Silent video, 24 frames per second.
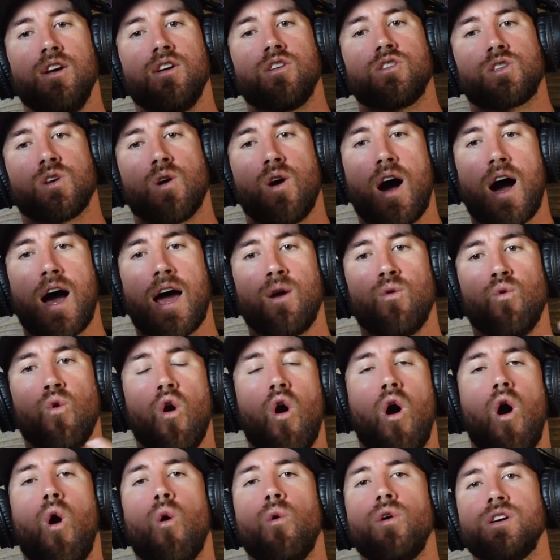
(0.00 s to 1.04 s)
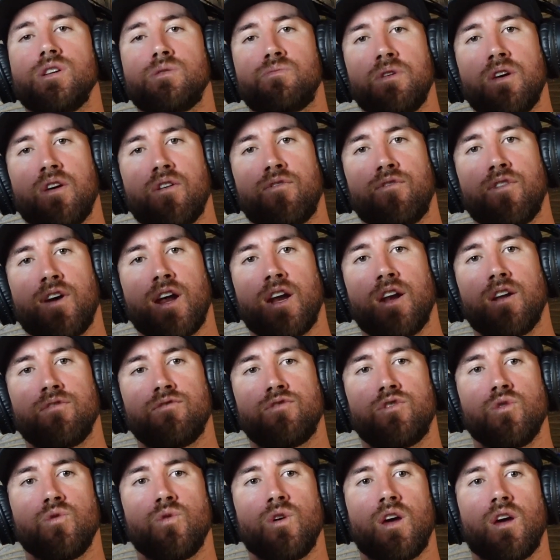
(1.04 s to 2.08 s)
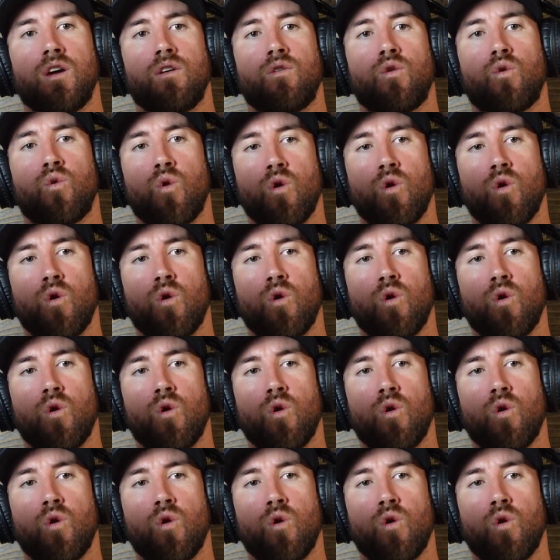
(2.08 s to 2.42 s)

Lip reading: So I will always be a fan of doing